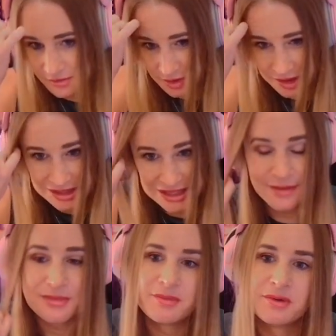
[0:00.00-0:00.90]
But I think
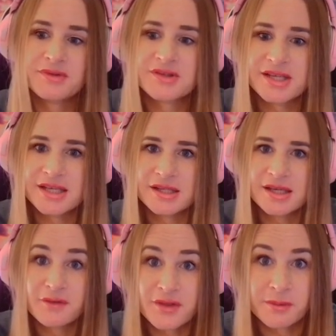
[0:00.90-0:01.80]
maybe we've seen
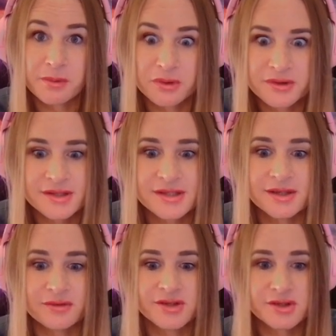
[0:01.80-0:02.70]
everything we want to see
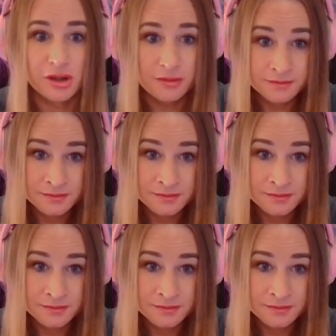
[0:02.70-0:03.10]
on the slot.